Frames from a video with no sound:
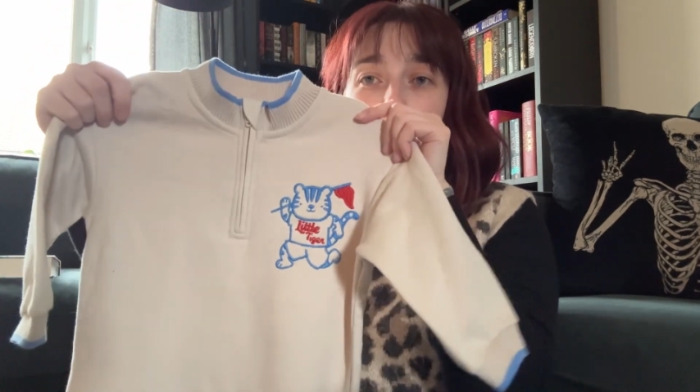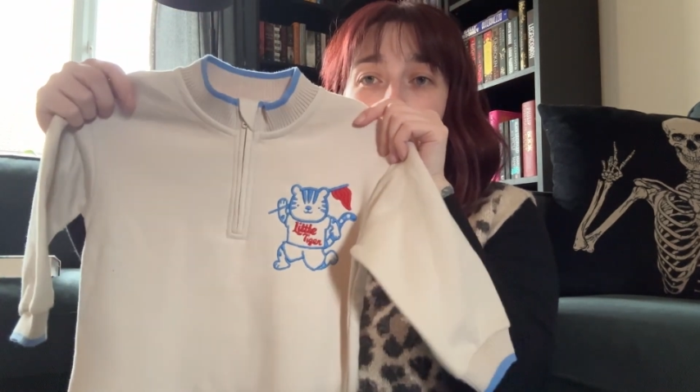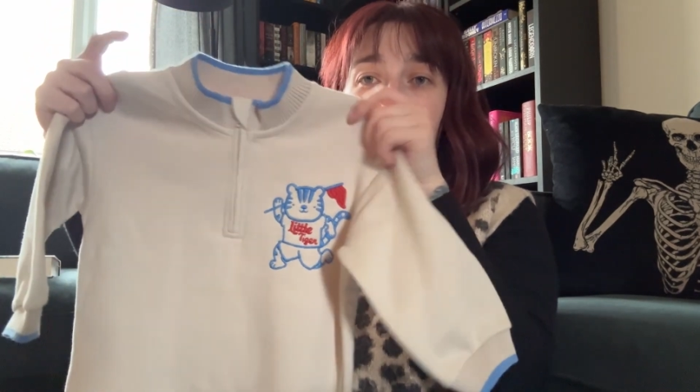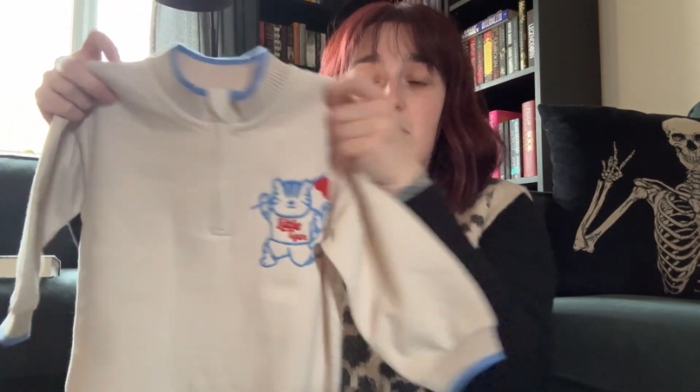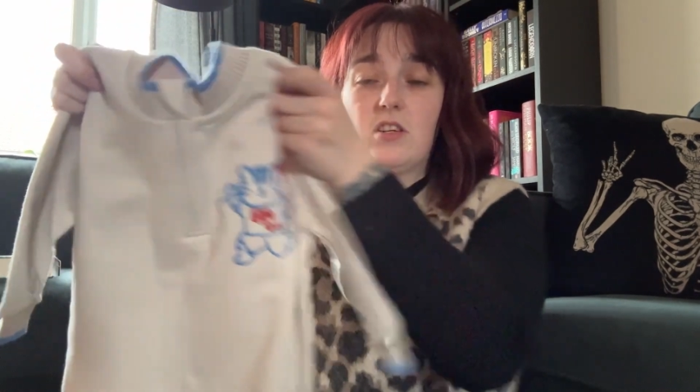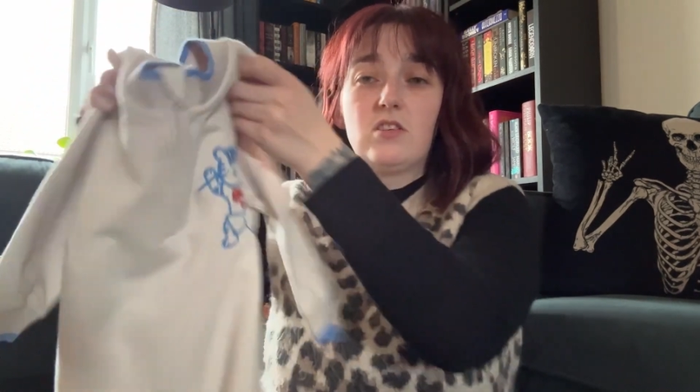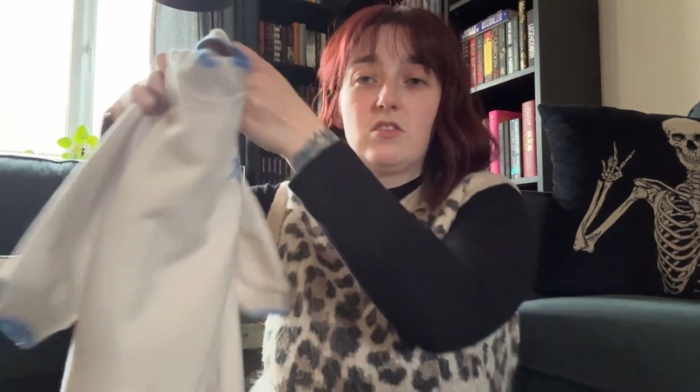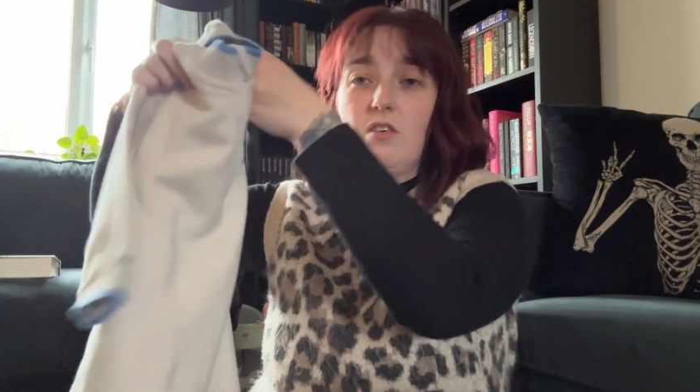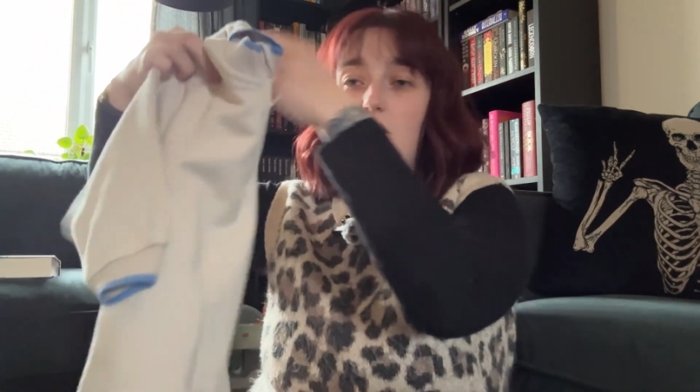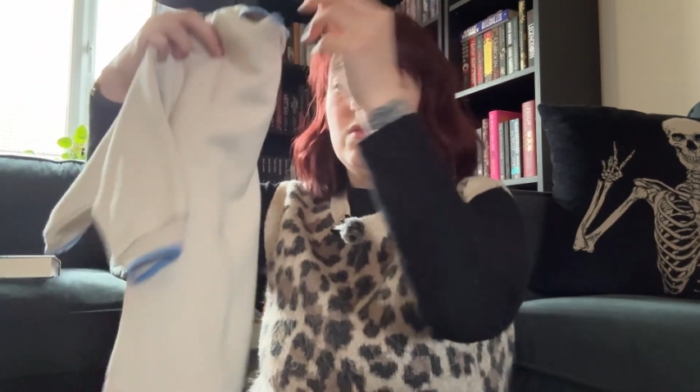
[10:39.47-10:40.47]
but I just
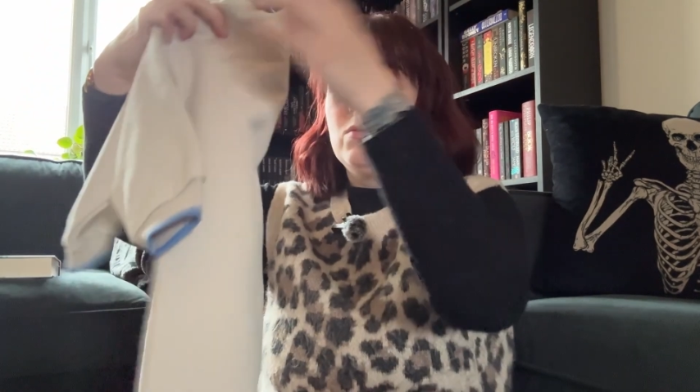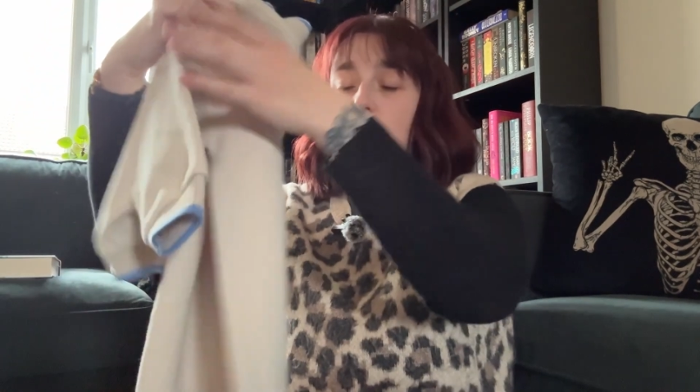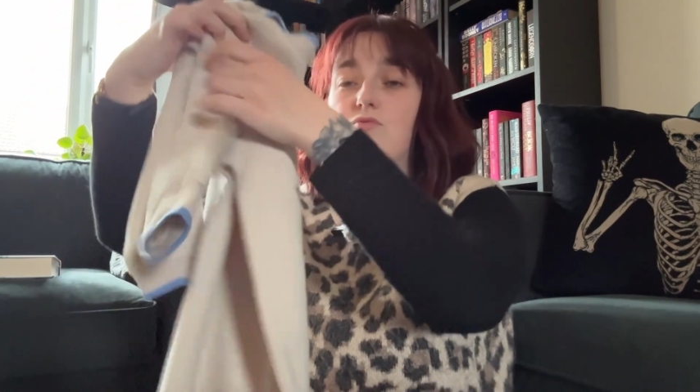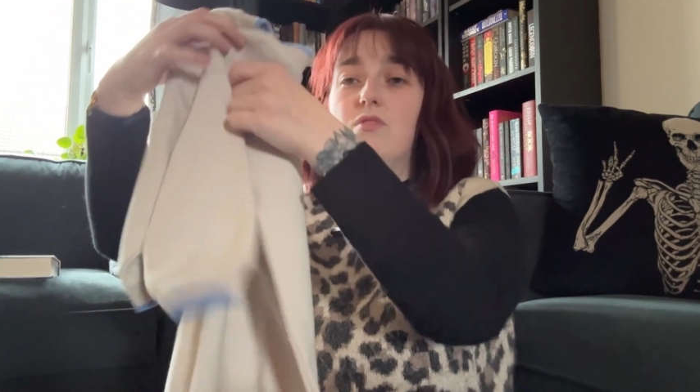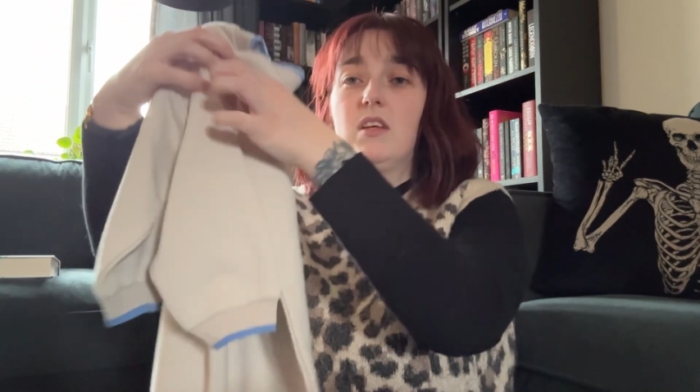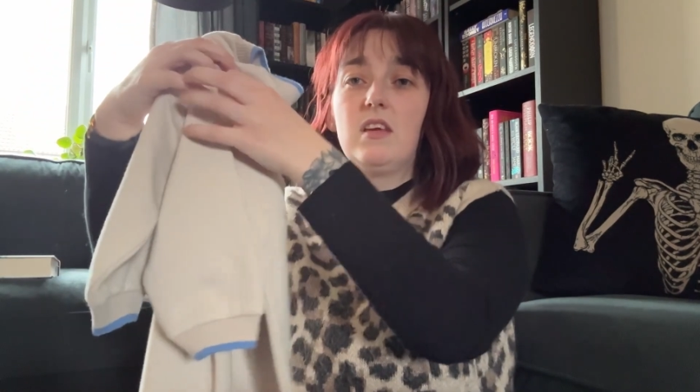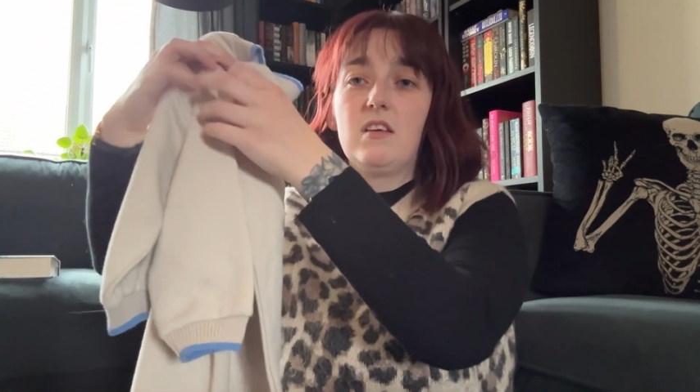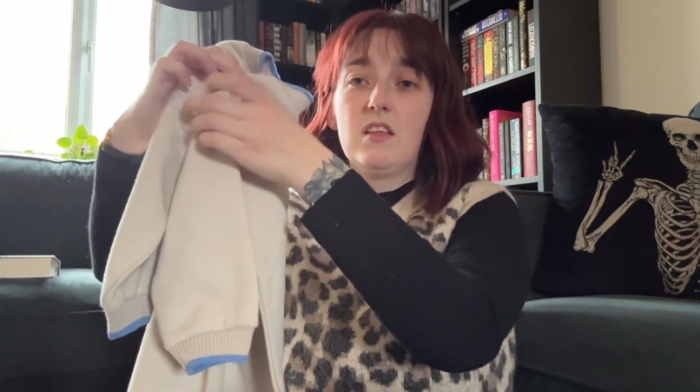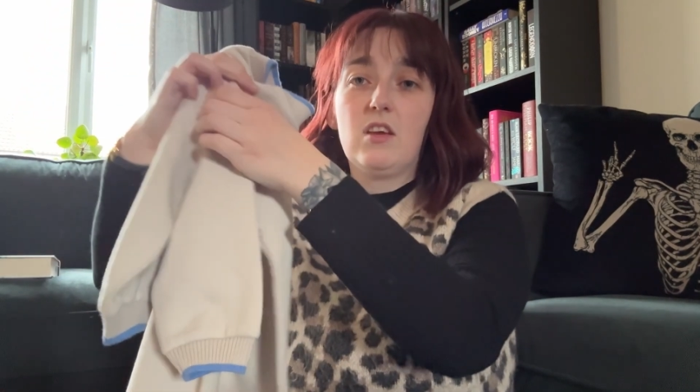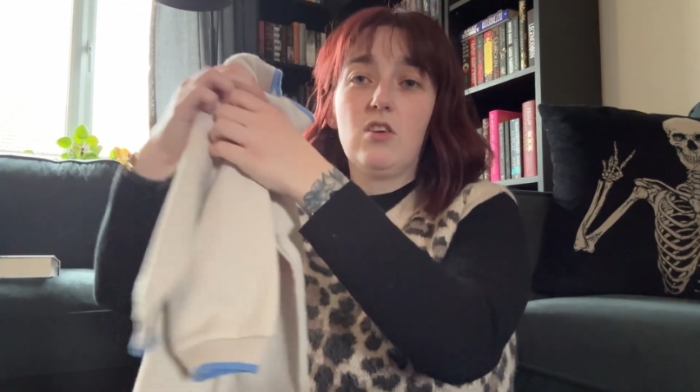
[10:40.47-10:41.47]
thought it was really,
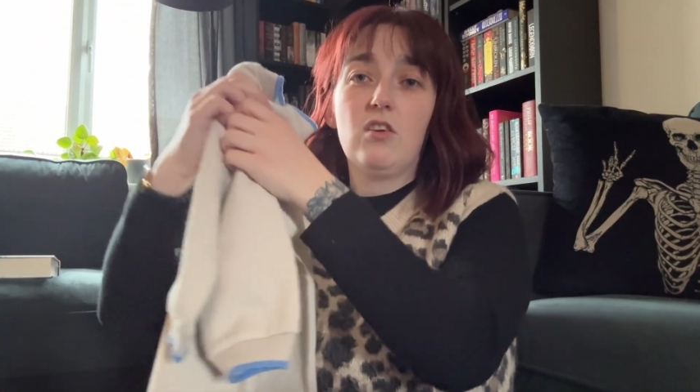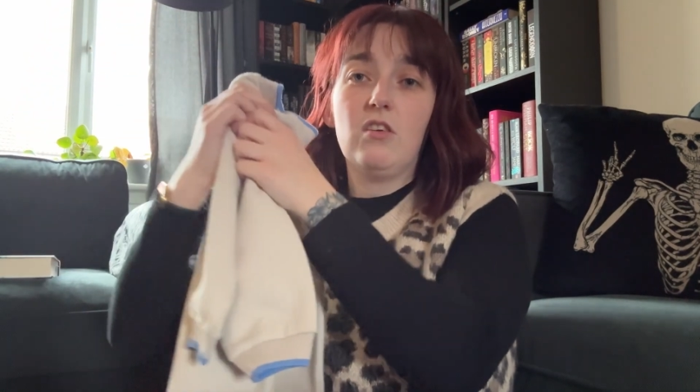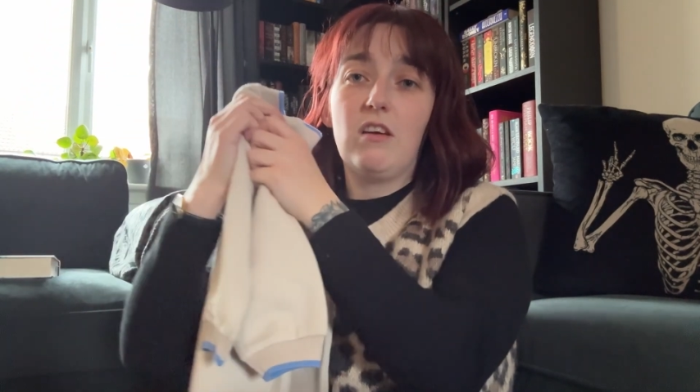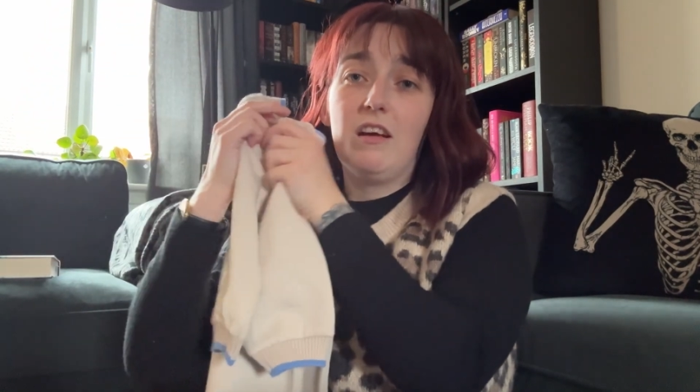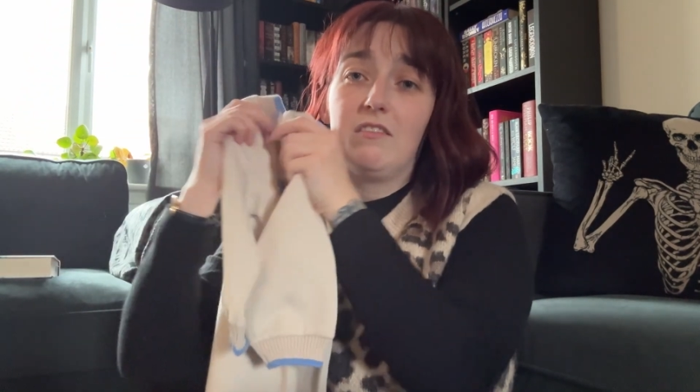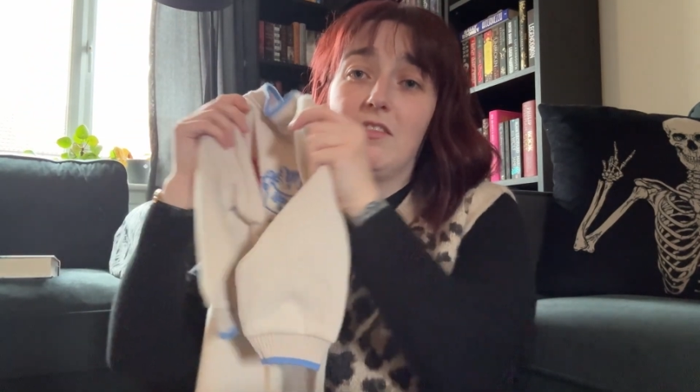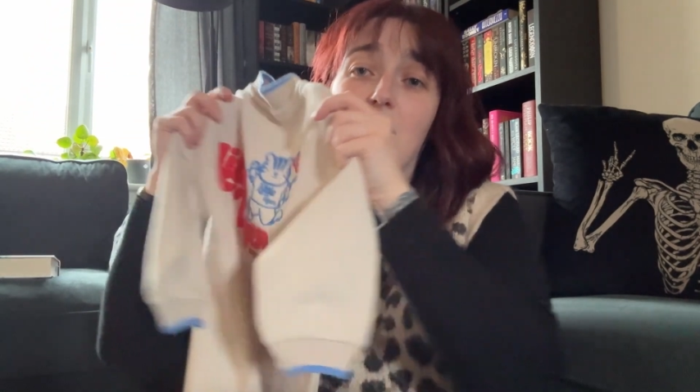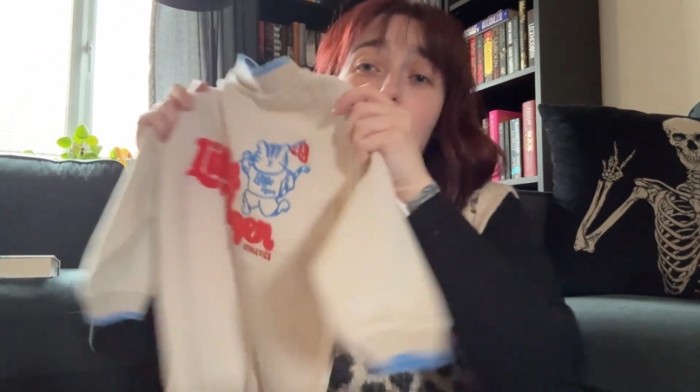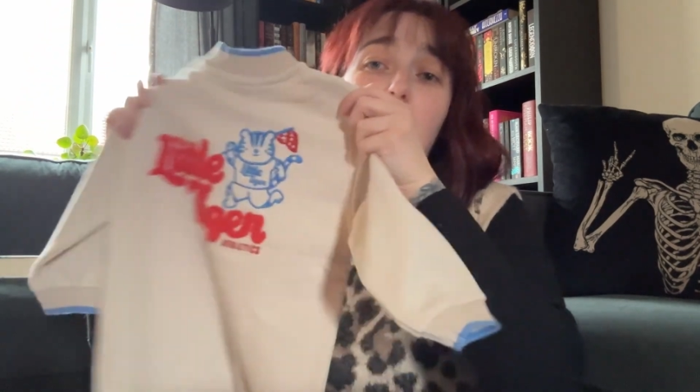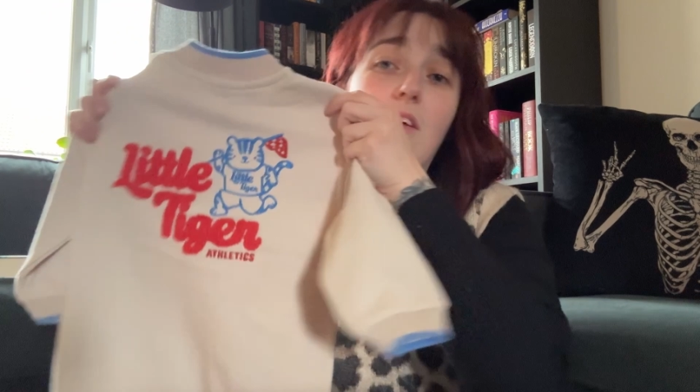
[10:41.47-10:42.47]
really cute. And
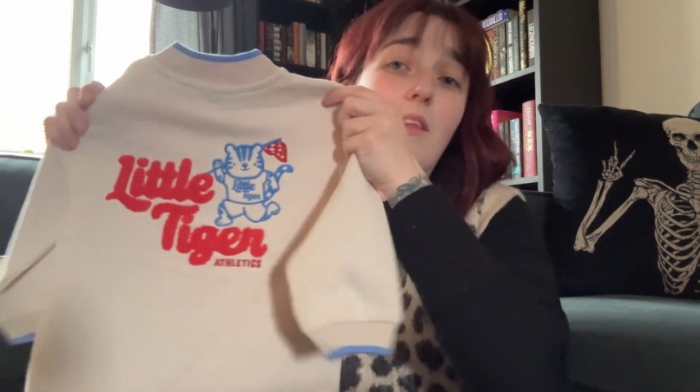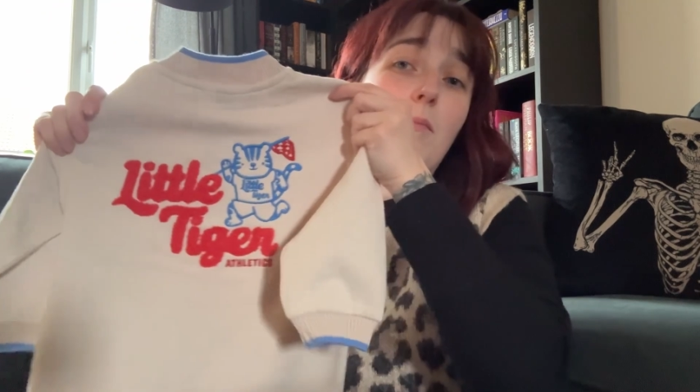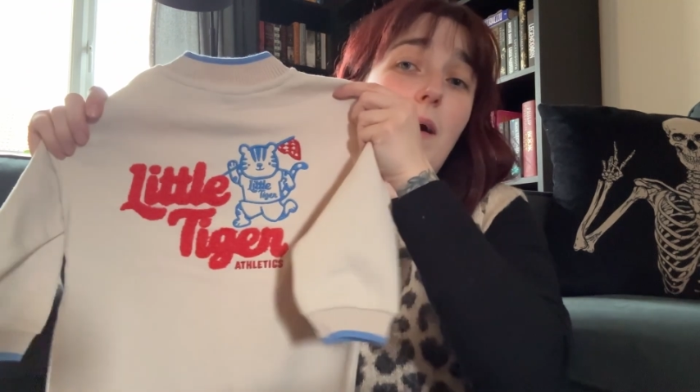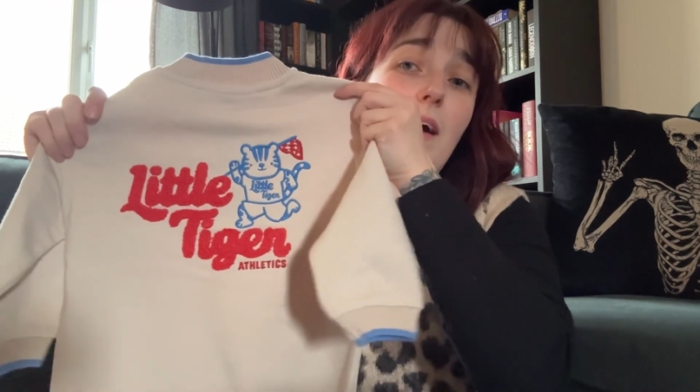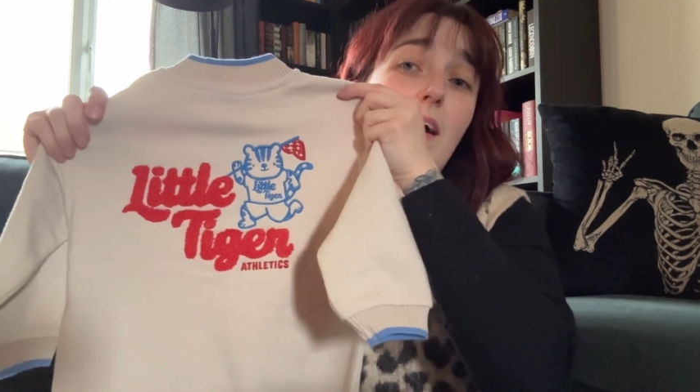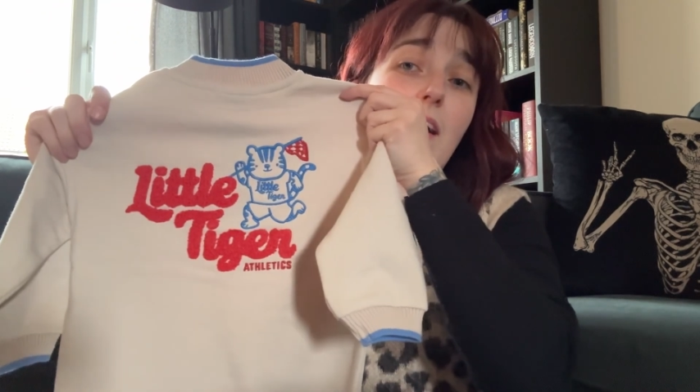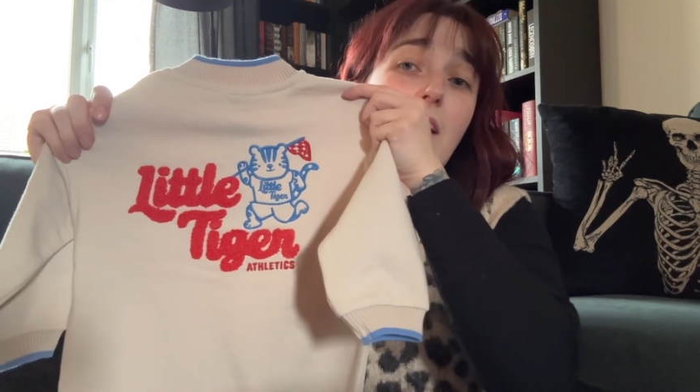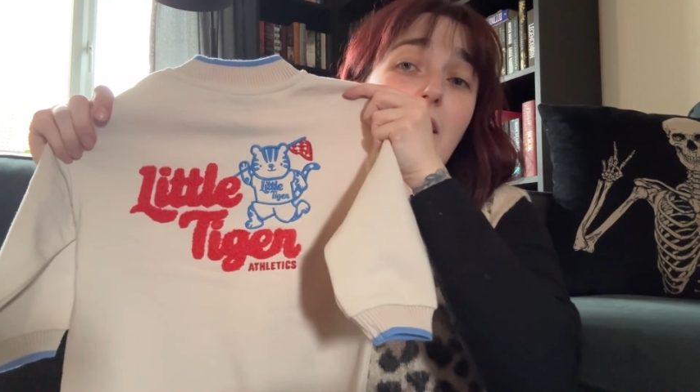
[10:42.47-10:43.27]
look at the back,